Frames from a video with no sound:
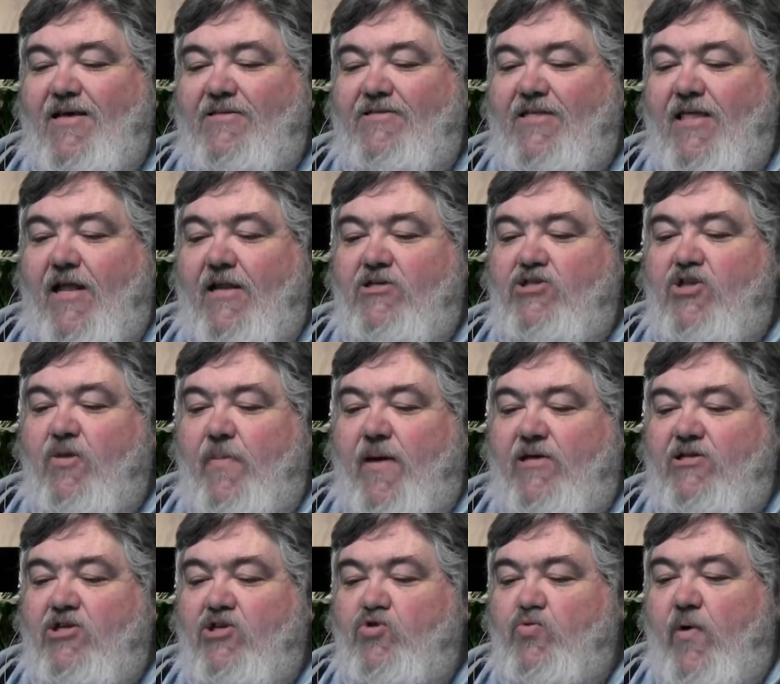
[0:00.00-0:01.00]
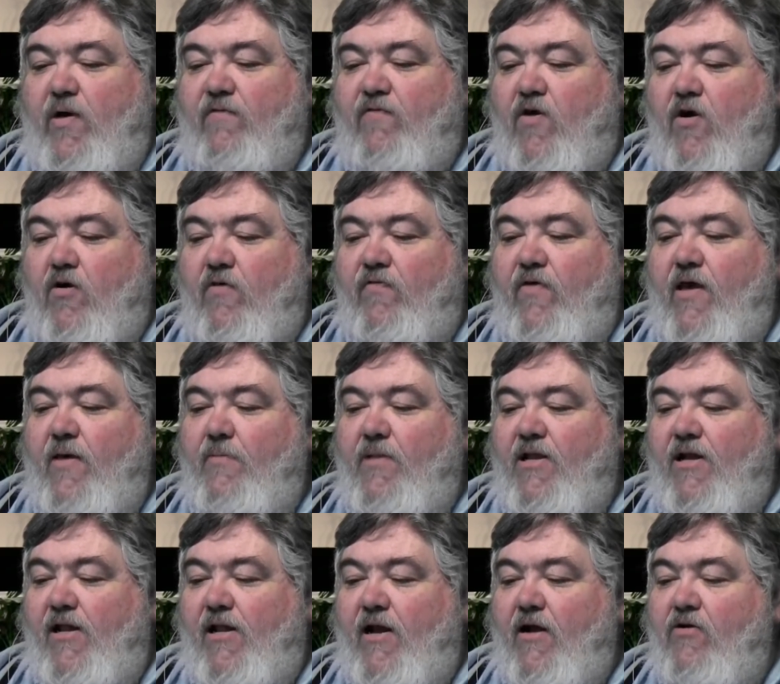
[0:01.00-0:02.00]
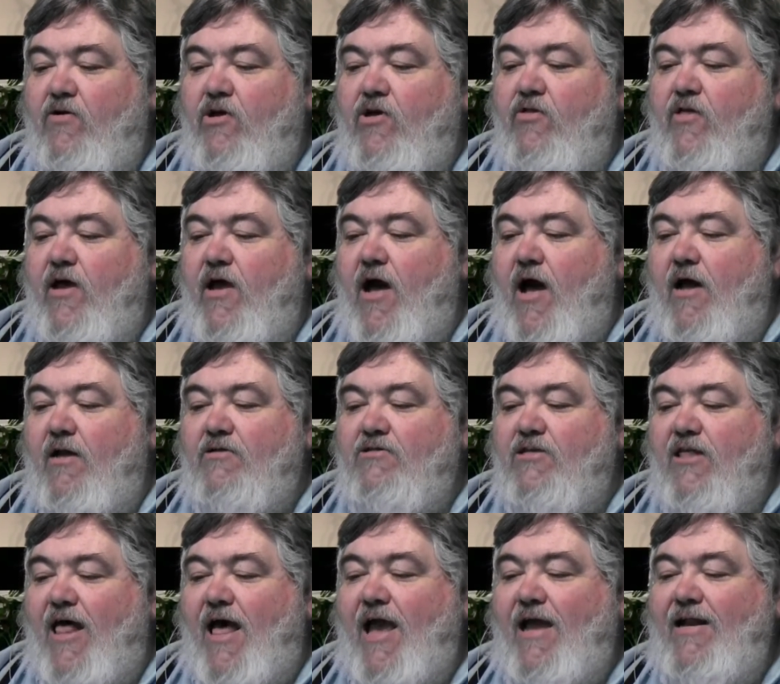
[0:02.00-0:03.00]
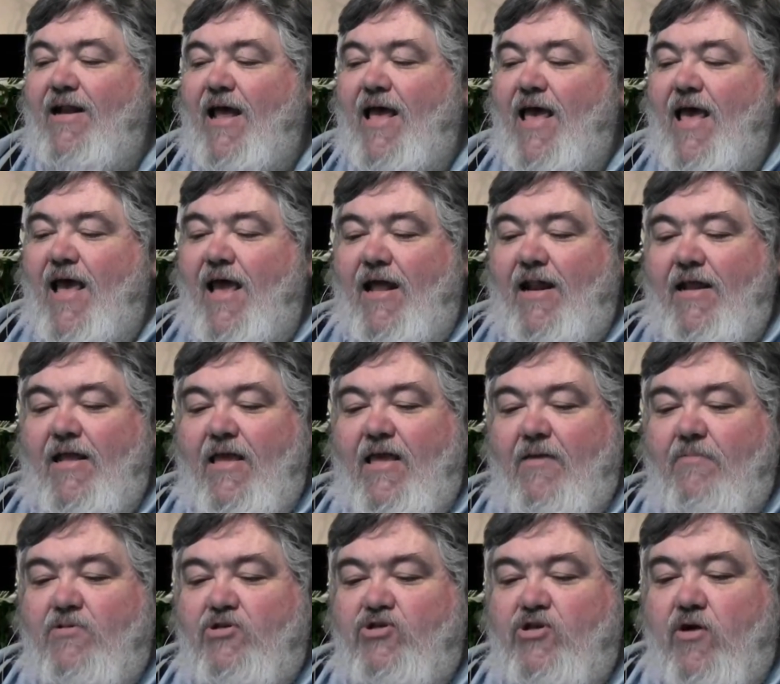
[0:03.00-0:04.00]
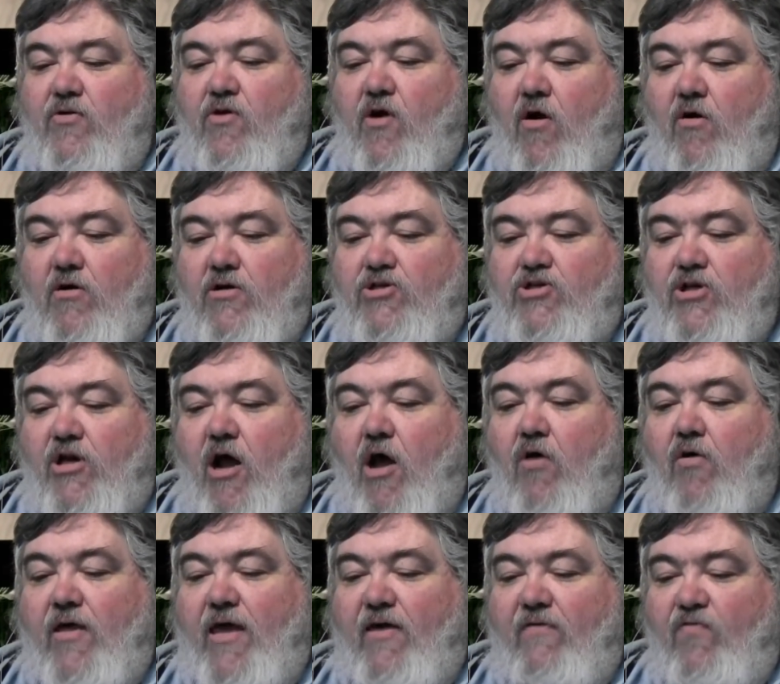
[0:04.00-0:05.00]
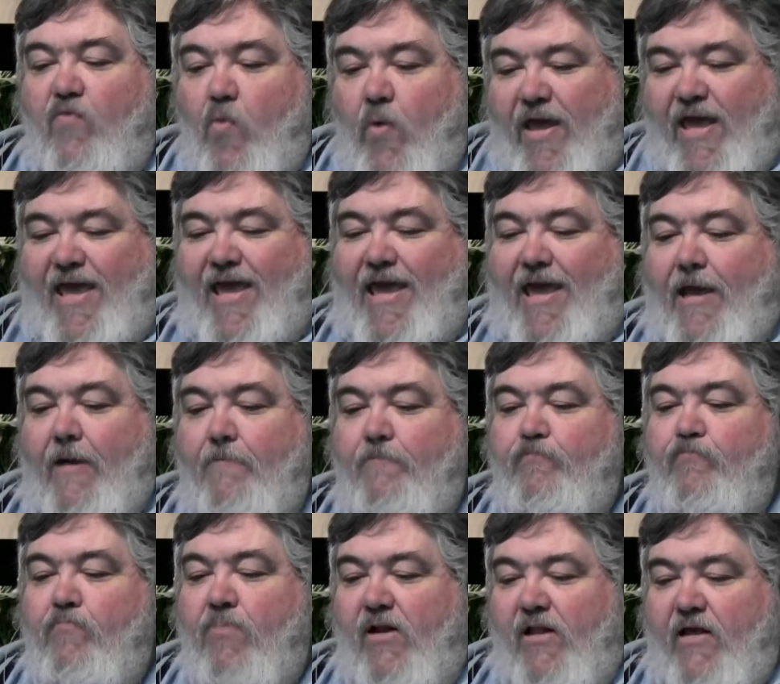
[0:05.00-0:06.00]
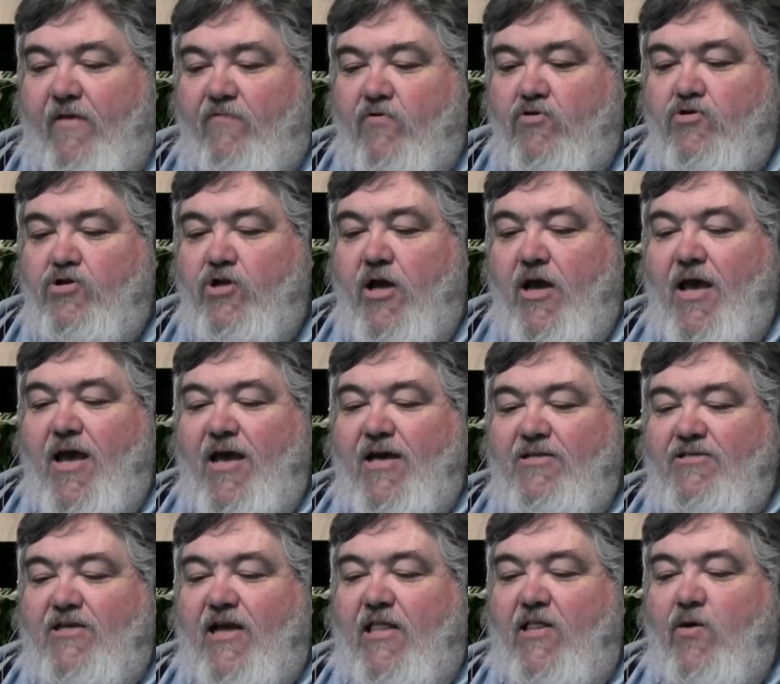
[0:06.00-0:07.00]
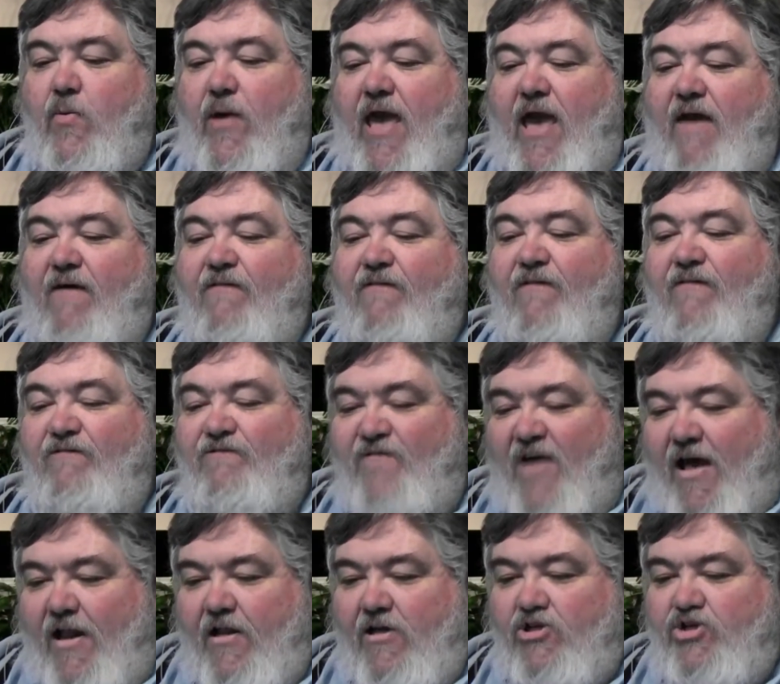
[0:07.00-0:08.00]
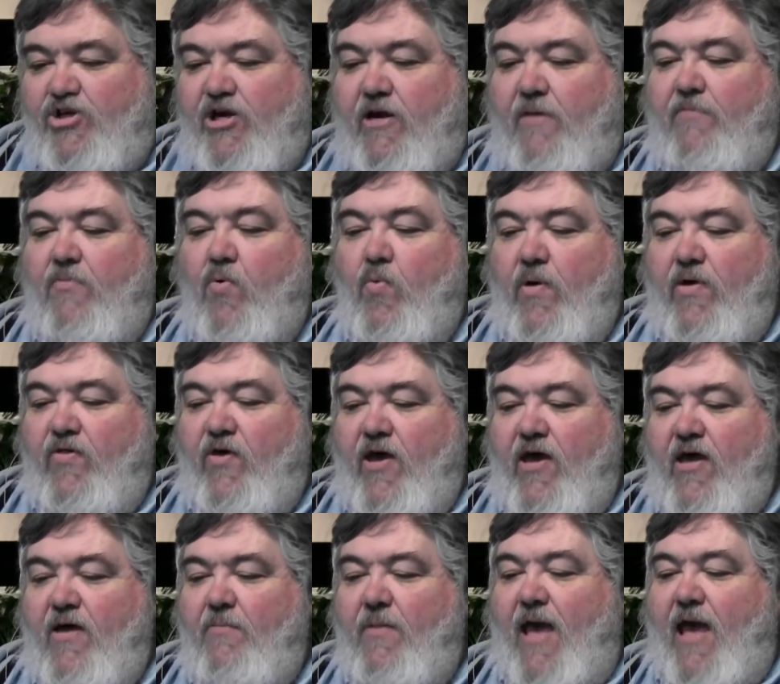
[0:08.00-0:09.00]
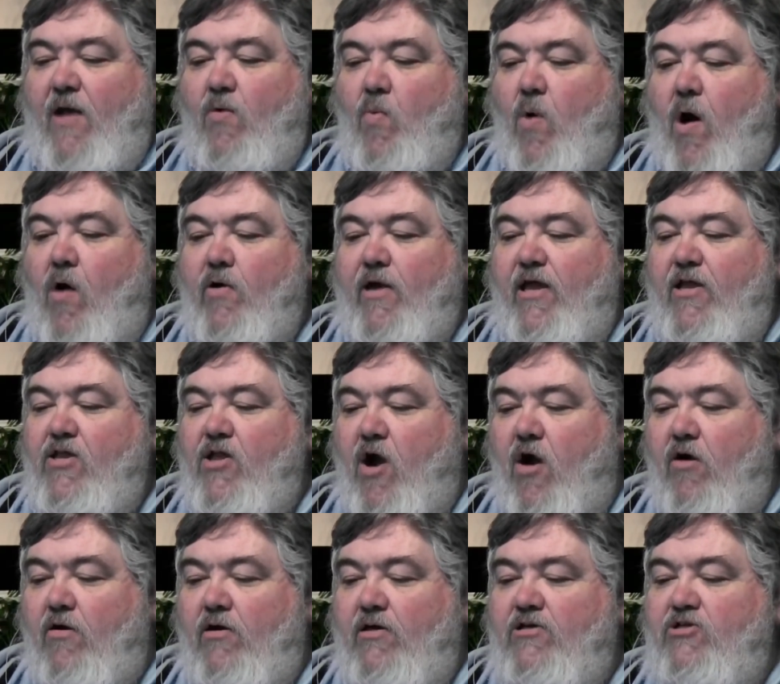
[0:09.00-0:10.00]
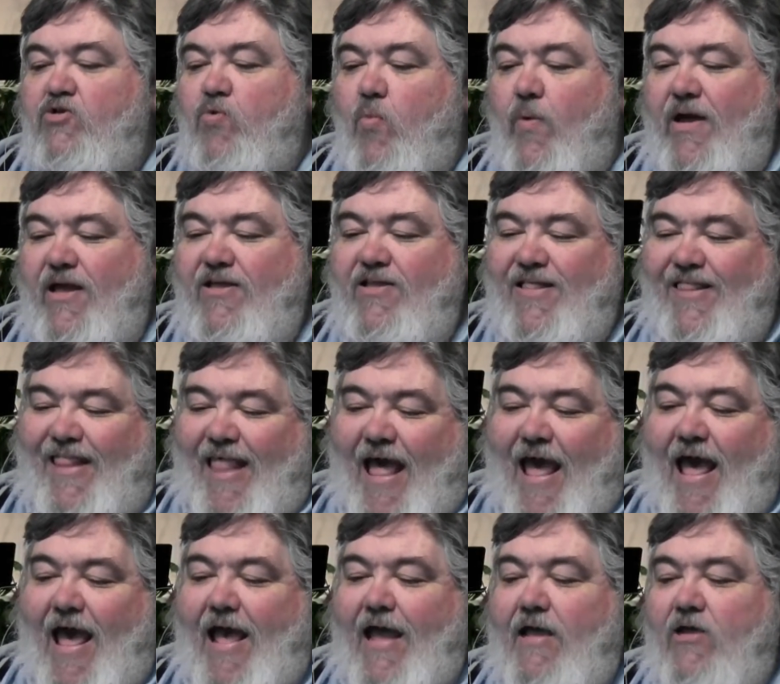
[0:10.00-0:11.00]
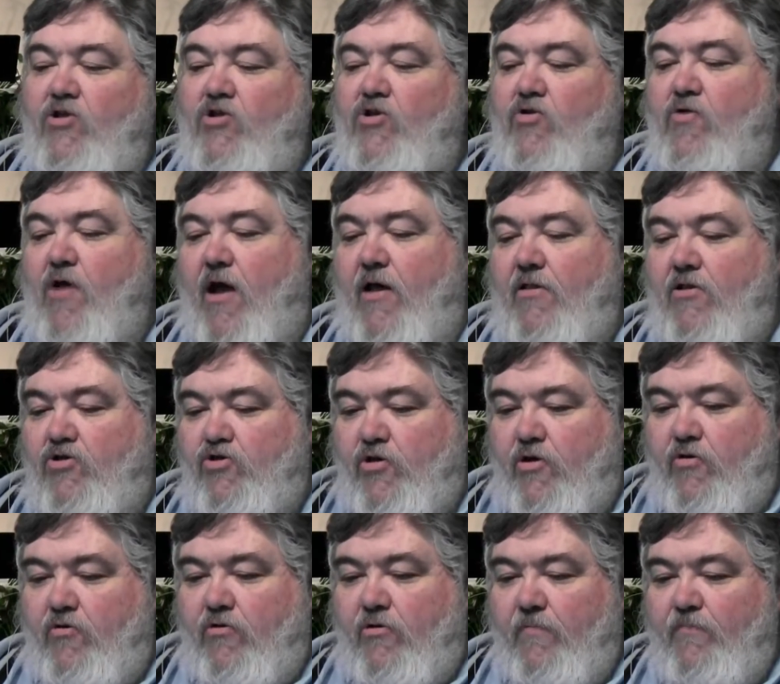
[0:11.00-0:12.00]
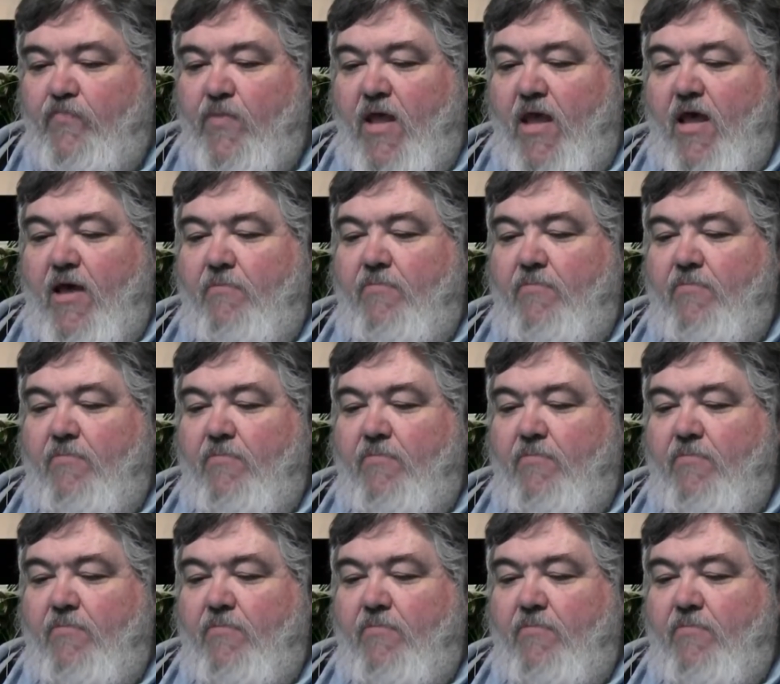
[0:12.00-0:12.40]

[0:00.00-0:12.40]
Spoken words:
This then is the message we have heard of him and declare unto you that God is light and in him is no darkness at all. If we, believers, say that we have fellowship with him and walk in darkness, we lie and do not the truth.